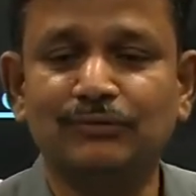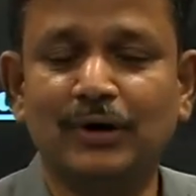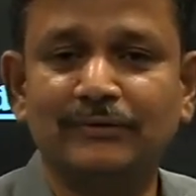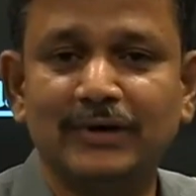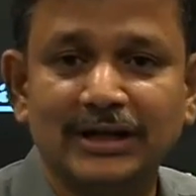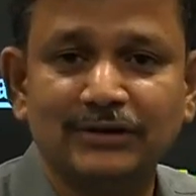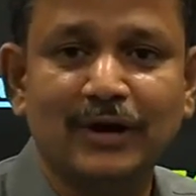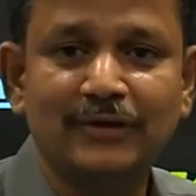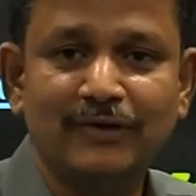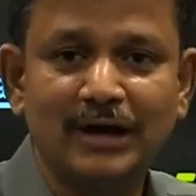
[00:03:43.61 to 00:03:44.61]
to 45 days.
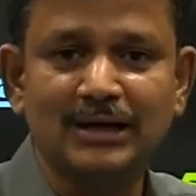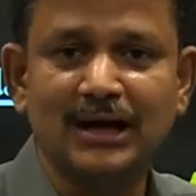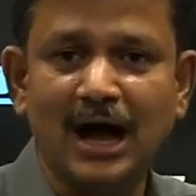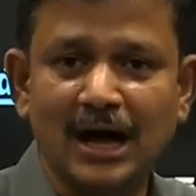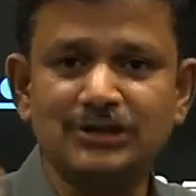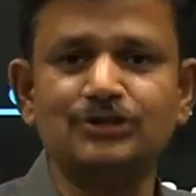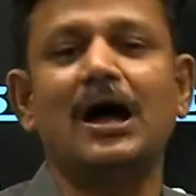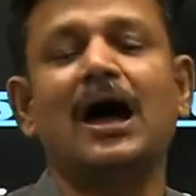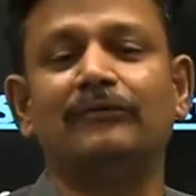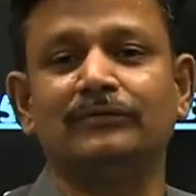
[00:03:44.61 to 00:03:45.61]
540 hours you
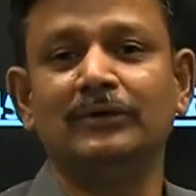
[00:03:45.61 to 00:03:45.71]
have.